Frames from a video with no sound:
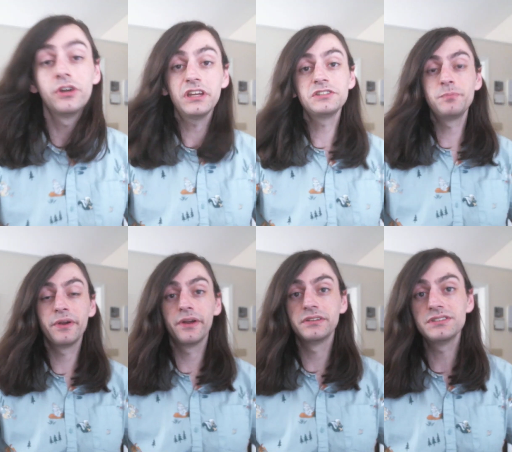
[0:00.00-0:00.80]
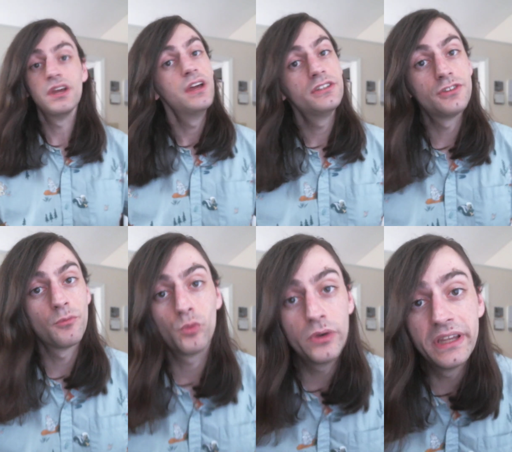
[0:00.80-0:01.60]
experience.
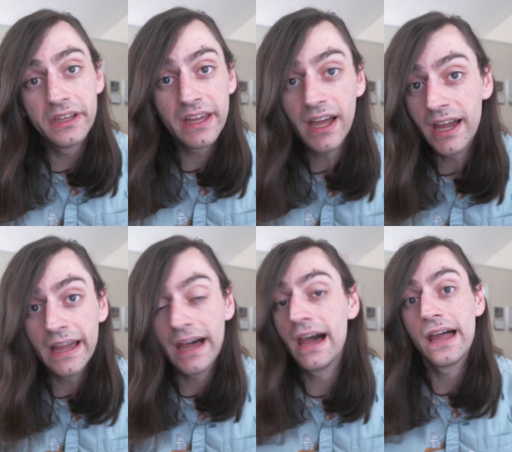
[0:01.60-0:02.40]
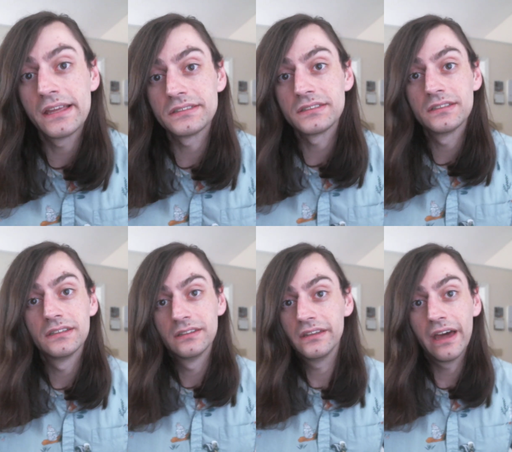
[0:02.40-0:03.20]
Some really high highs
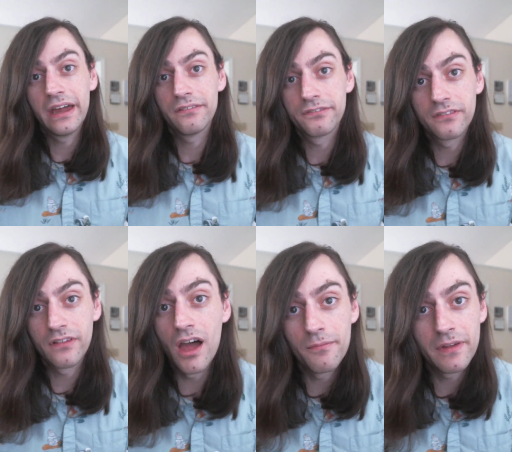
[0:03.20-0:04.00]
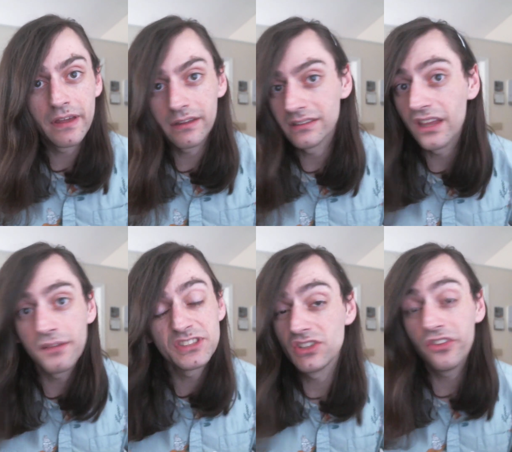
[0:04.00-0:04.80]
that have got me. I'm
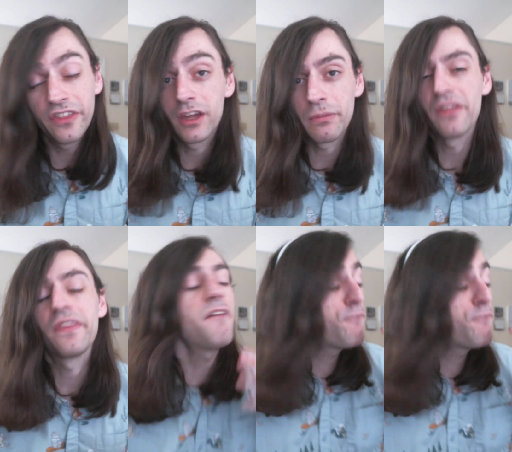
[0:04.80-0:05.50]
still thinking about that